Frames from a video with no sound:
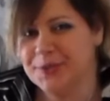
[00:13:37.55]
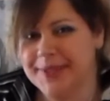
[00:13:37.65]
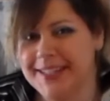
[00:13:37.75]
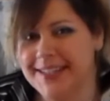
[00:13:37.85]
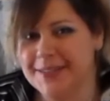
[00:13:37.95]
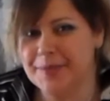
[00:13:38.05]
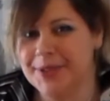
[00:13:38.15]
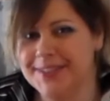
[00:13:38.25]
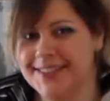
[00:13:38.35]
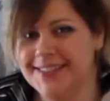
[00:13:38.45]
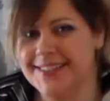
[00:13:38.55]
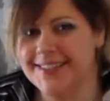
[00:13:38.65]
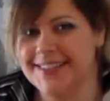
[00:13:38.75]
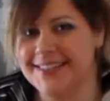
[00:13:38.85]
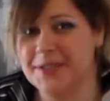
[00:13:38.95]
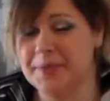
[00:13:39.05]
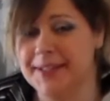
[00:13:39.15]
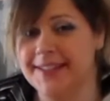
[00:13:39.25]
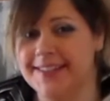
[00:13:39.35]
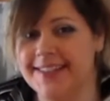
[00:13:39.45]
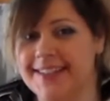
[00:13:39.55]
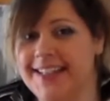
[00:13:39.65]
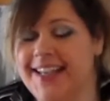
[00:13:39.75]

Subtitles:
germinated parsley seeds planted,